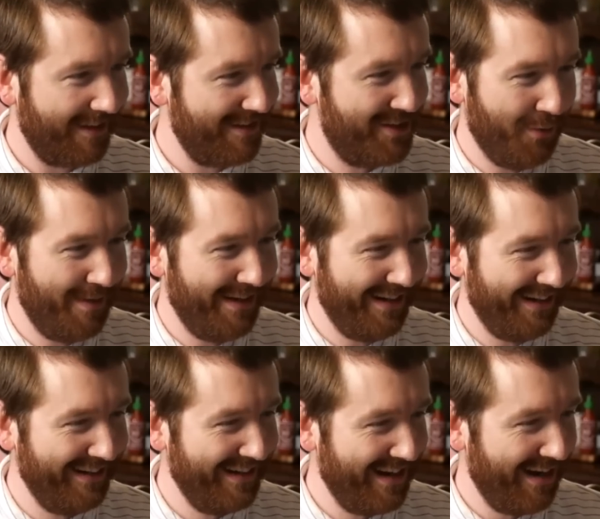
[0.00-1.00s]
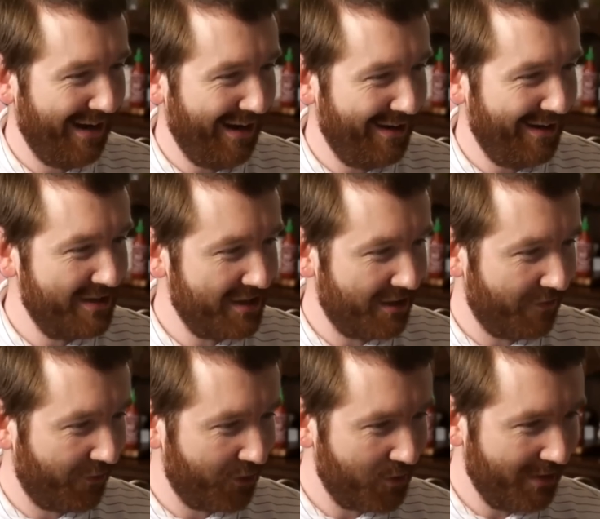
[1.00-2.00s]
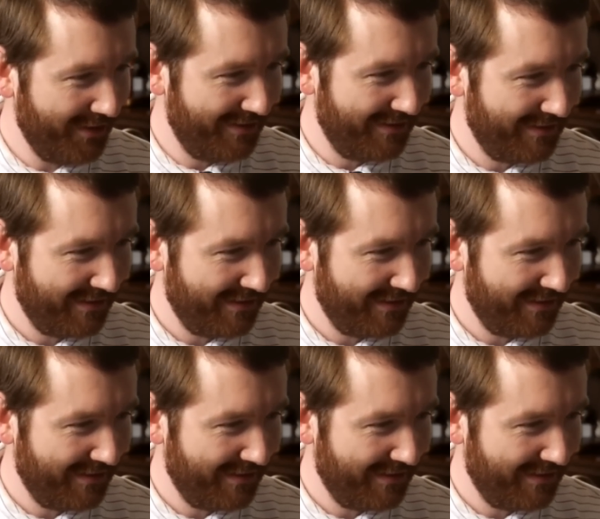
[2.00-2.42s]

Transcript: It's so many. Is it the first one?